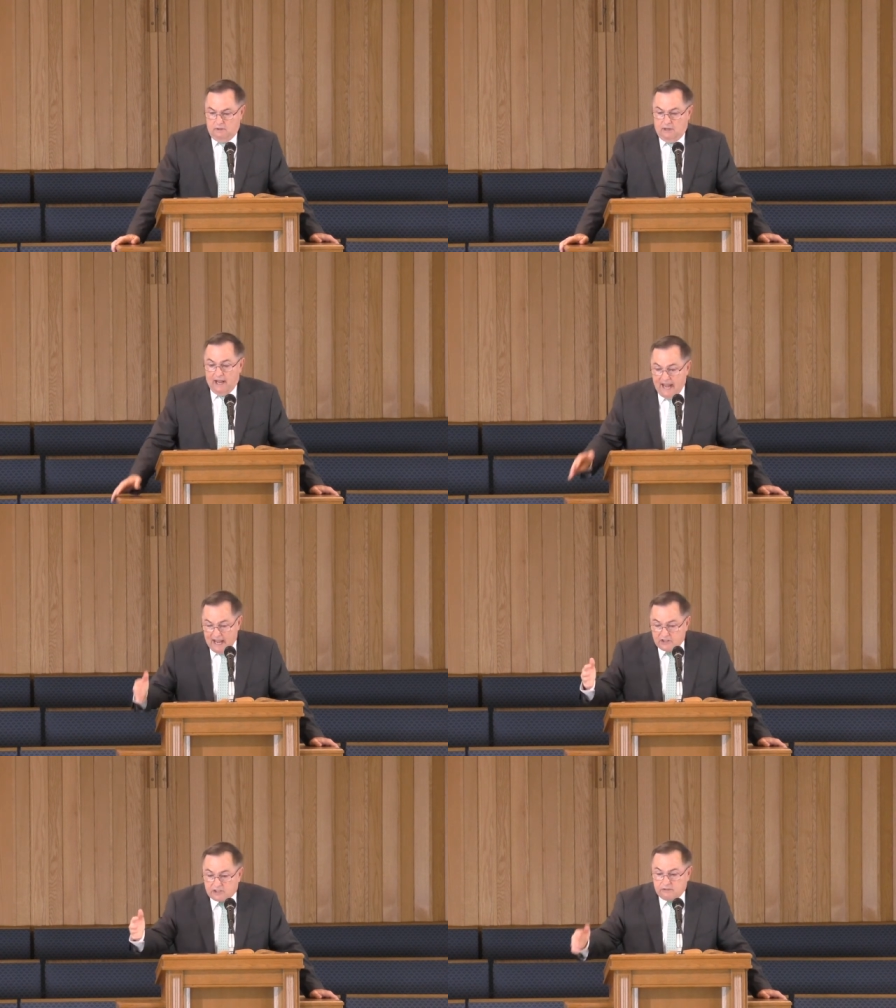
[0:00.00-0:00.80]
And
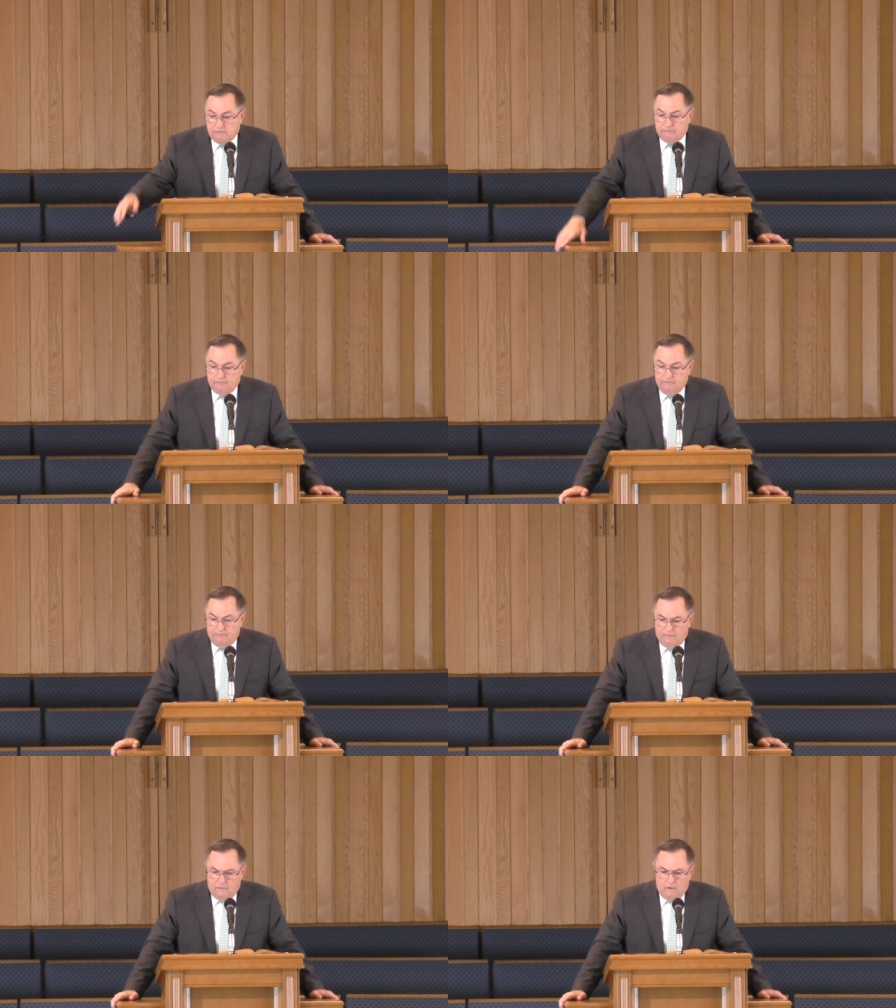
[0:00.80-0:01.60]
hence,
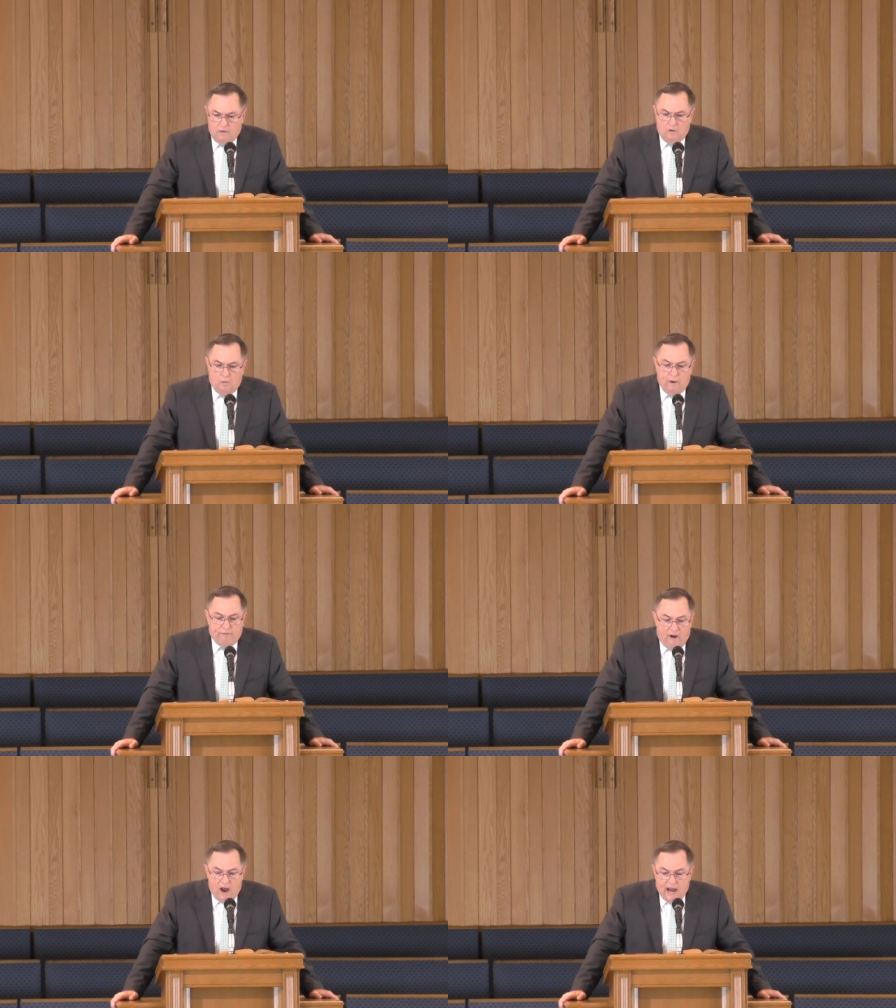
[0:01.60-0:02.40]
we
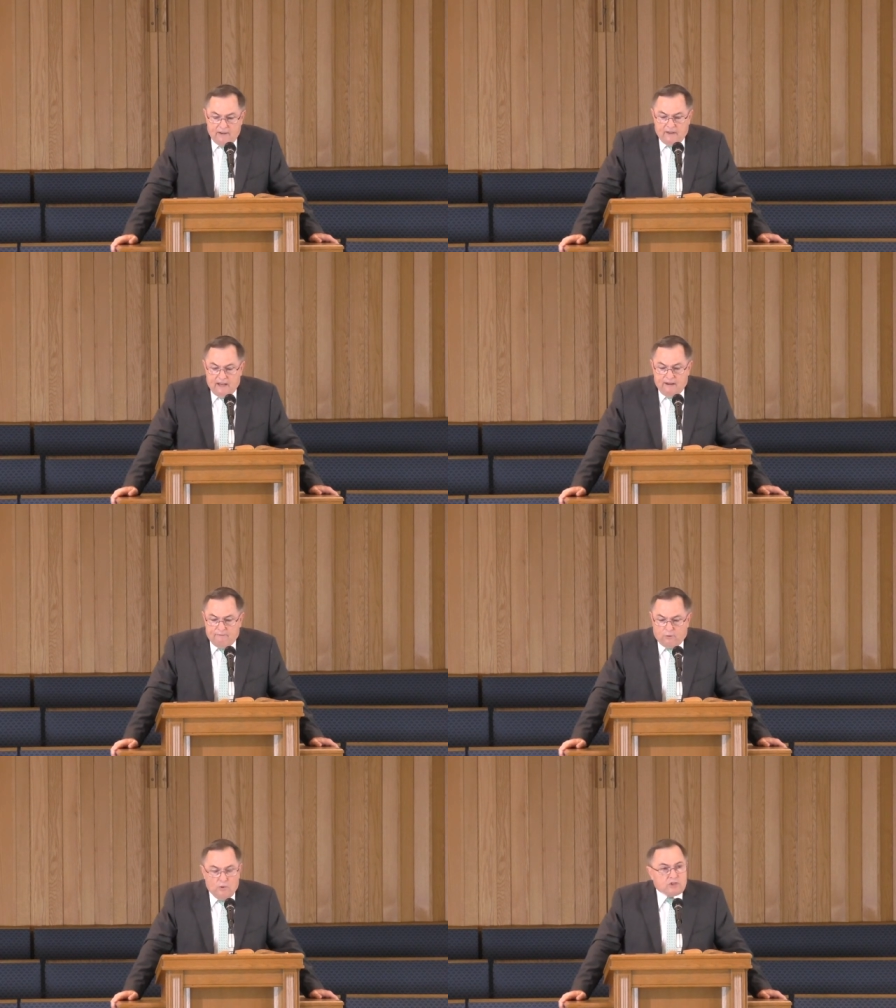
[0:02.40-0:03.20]
find
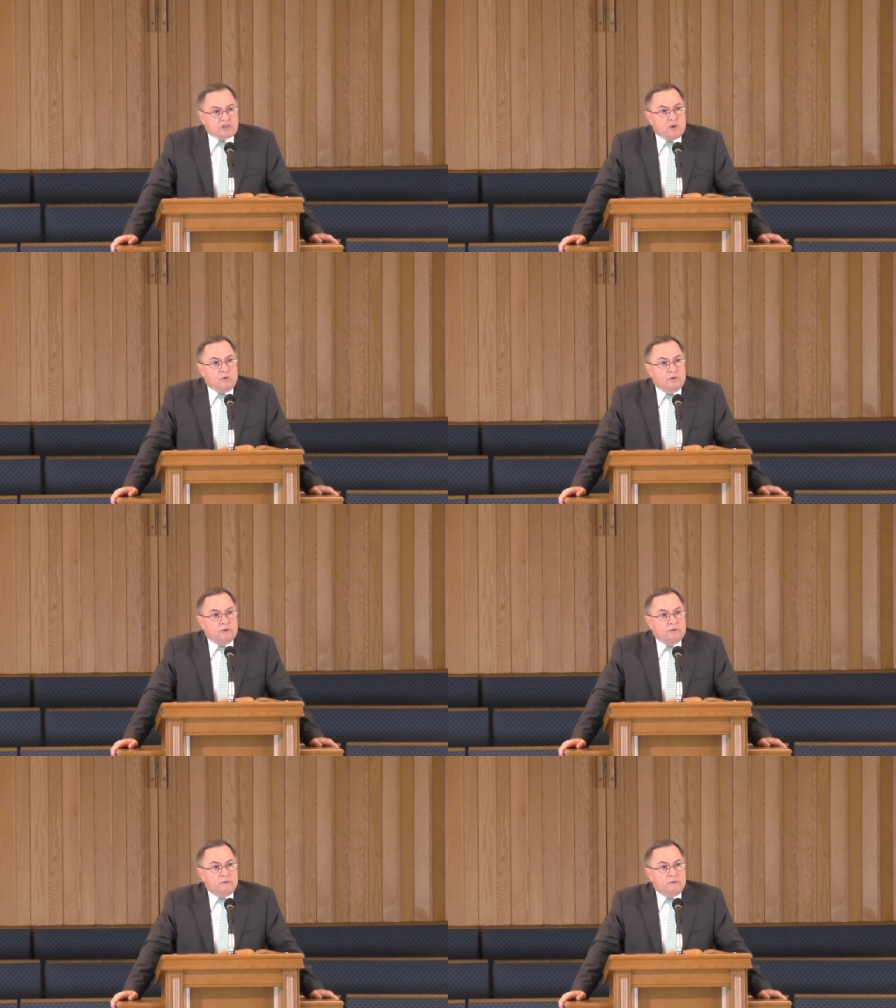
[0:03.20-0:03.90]
influence so little.